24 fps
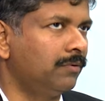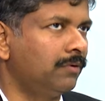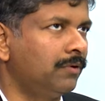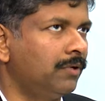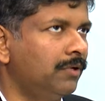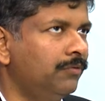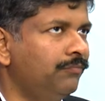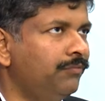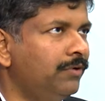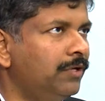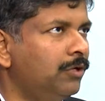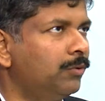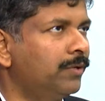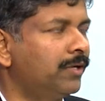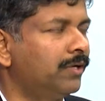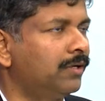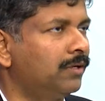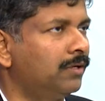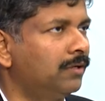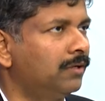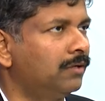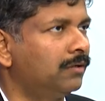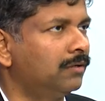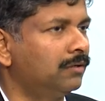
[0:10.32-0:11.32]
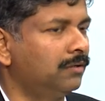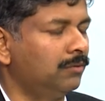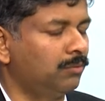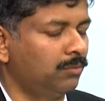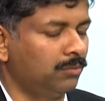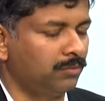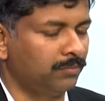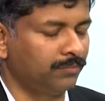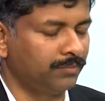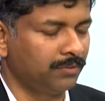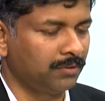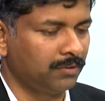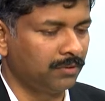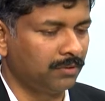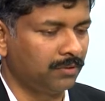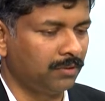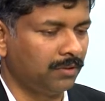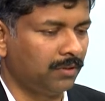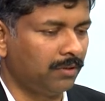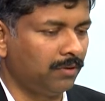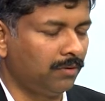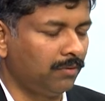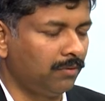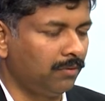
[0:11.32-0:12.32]
if we look at
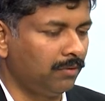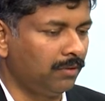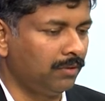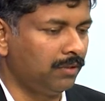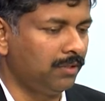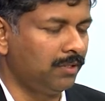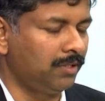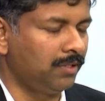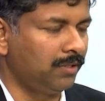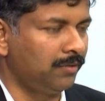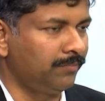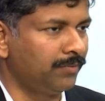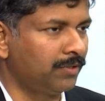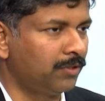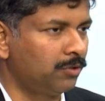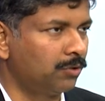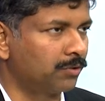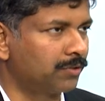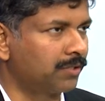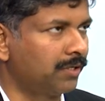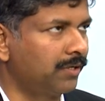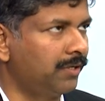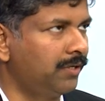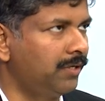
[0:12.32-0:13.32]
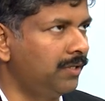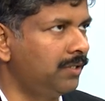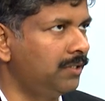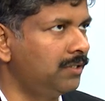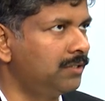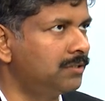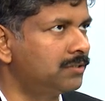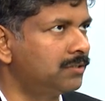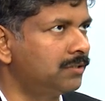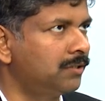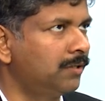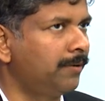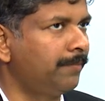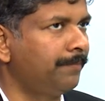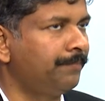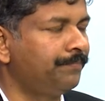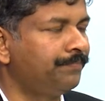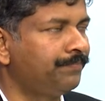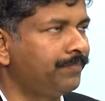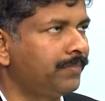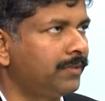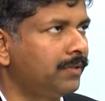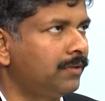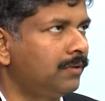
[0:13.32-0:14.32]
the Dr. Reddy's
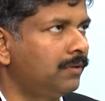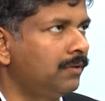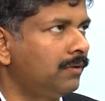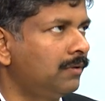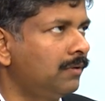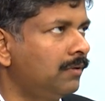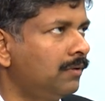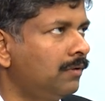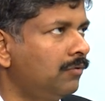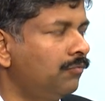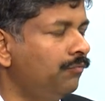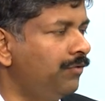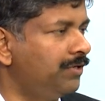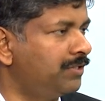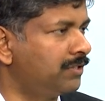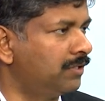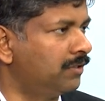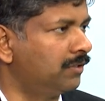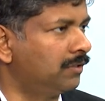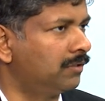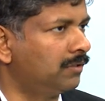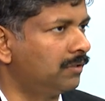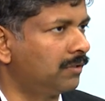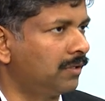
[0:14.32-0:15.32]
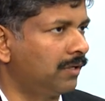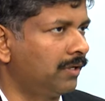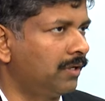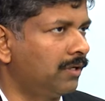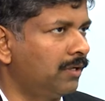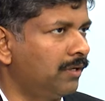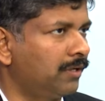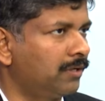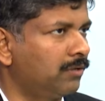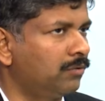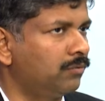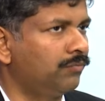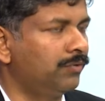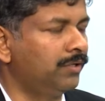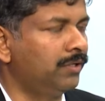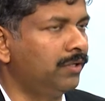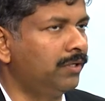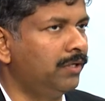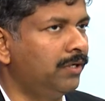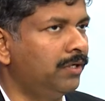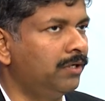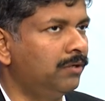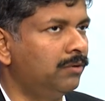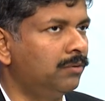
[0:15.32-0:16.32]
vision, right? Like, we
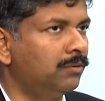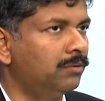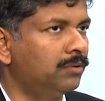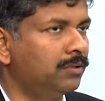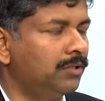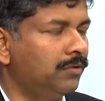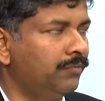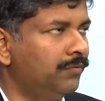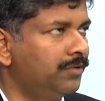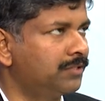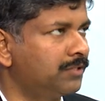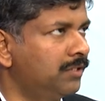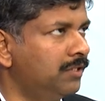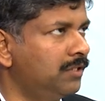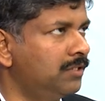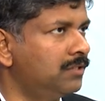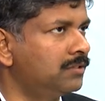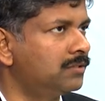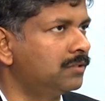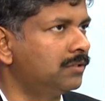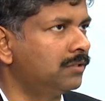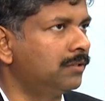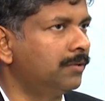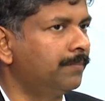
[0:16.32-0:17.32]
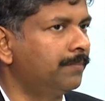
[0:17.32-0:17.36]
need to. The vision is